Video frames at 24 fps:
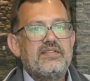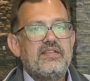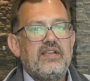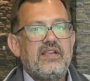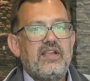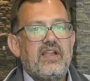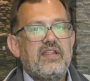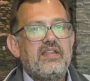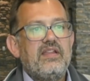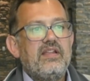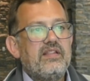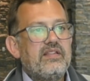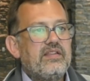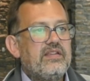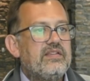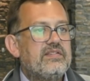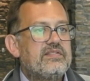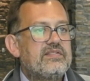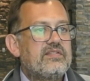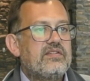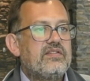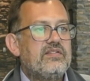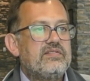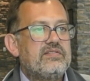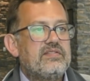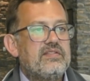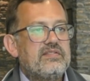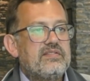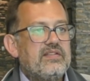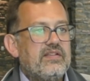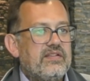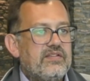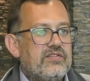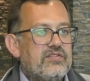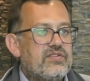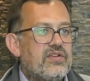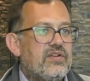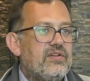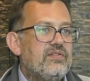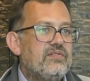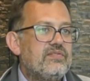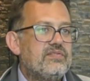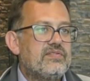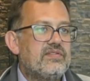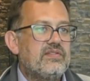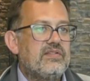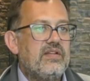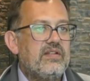And I think this consistently
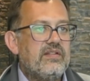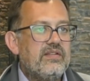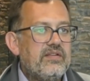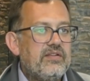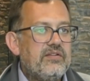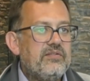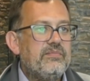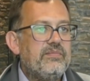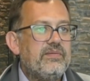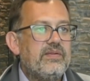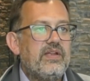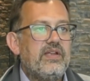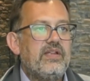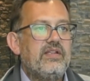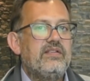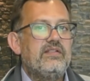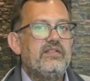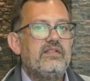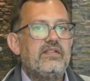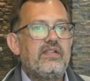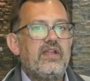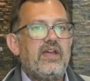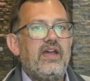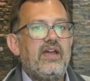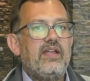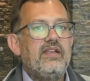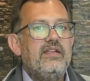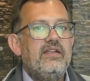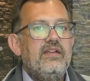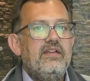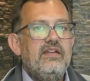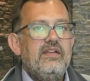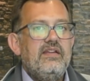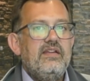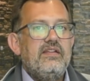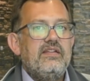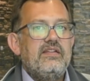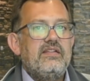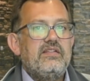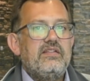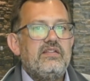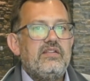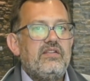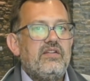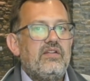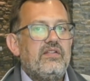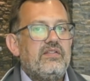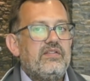shows a little bit that
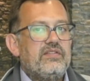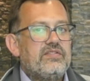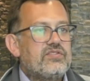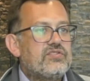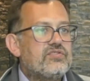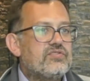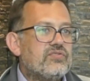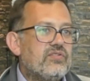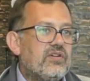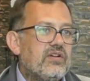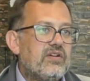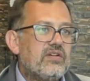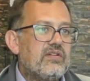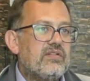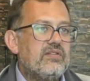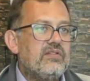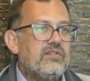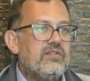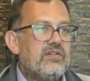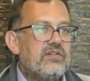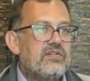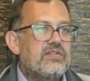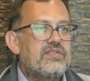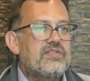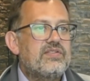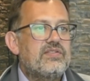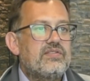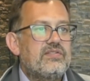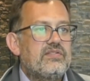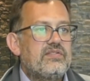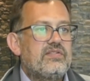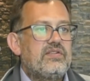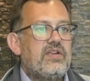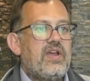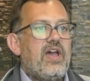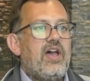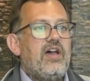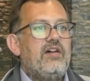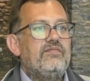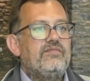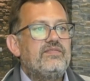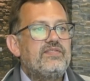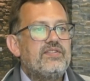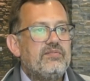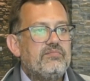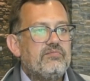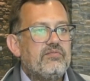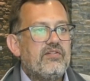you know this drug looks to have
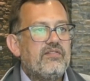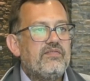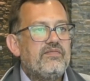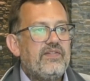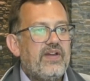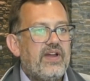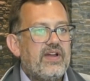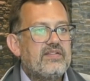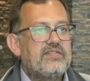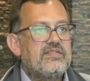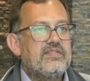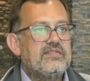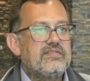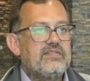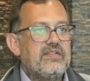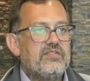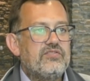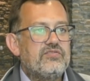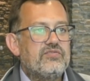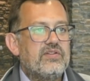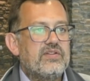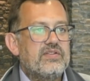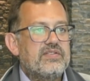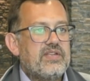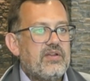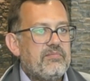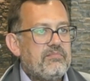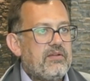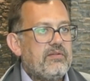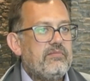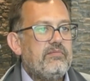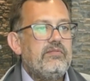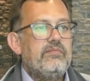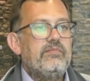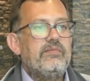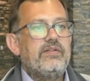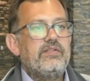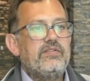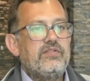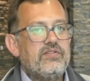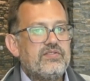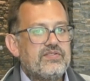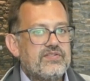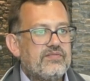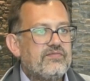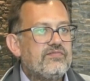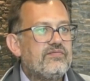similar effects as the drugs that maybe we've been using